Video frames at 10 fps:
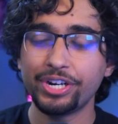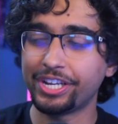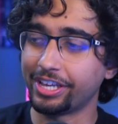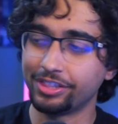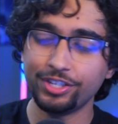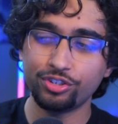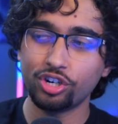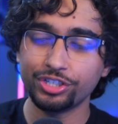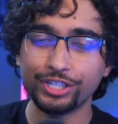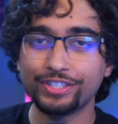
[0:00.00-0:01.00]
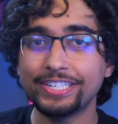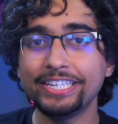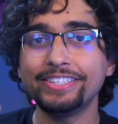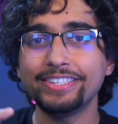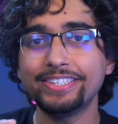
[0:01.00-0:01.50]
again, these are all just
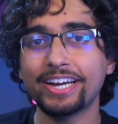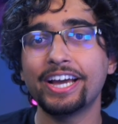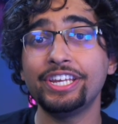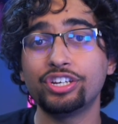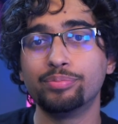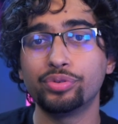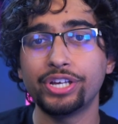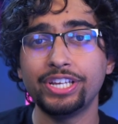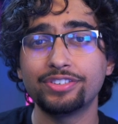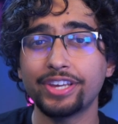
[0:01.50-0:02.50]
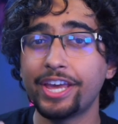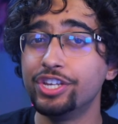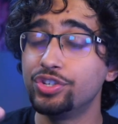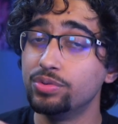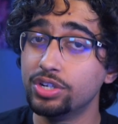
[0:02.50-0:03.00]
teensy tiny complaints and
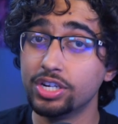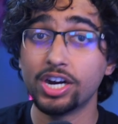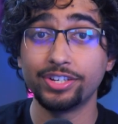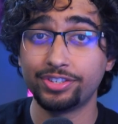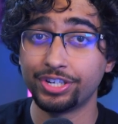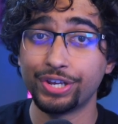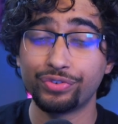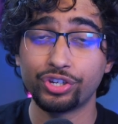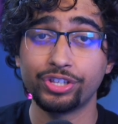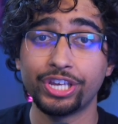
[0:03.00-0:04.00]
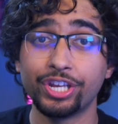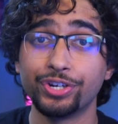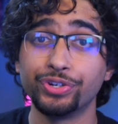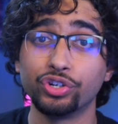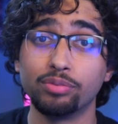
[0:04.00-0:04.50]
do not significantly
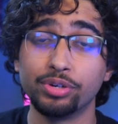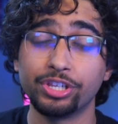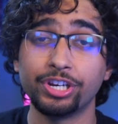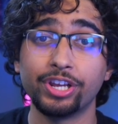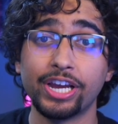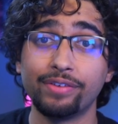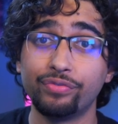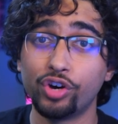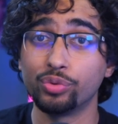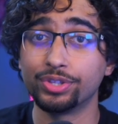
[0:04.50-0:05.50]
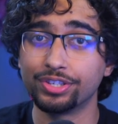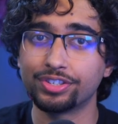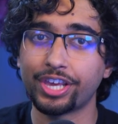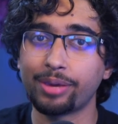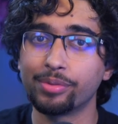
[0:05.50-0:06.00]
hinder your ability to have fun with this
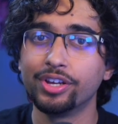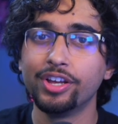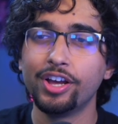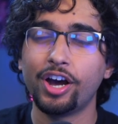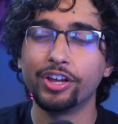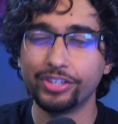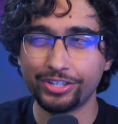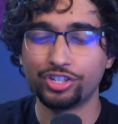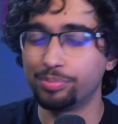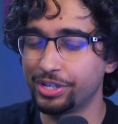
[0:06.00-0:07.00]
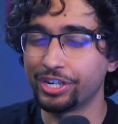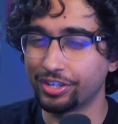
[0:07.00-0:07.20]
game, unless you're playing on